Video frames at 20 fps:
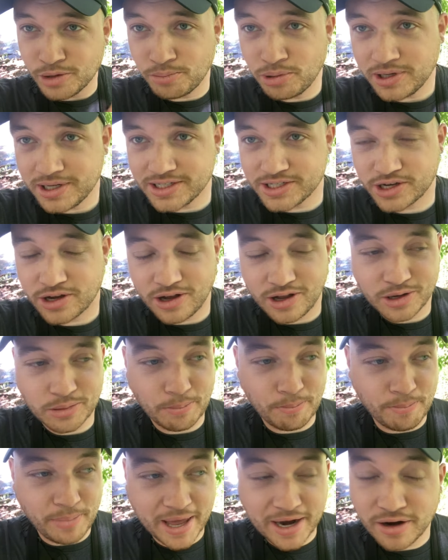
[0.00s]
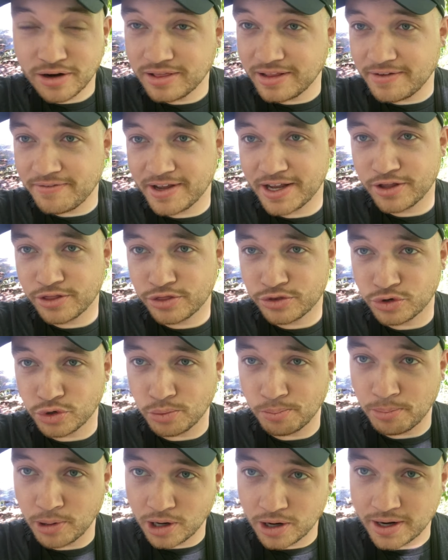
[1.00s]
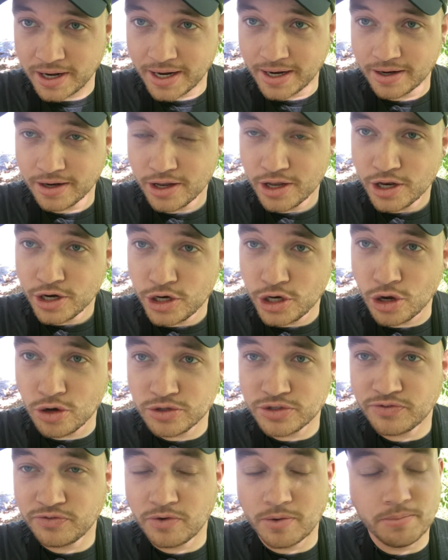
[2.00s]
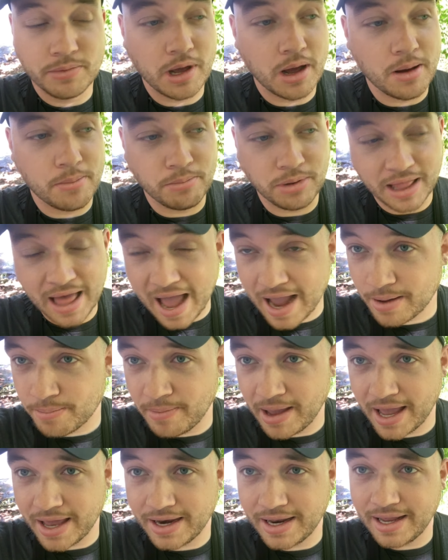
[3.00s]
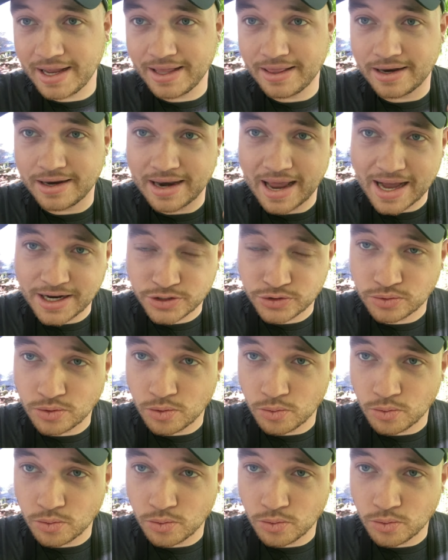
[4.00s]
book is called Better Living Through Birding, Notes from a Black Man in the Natural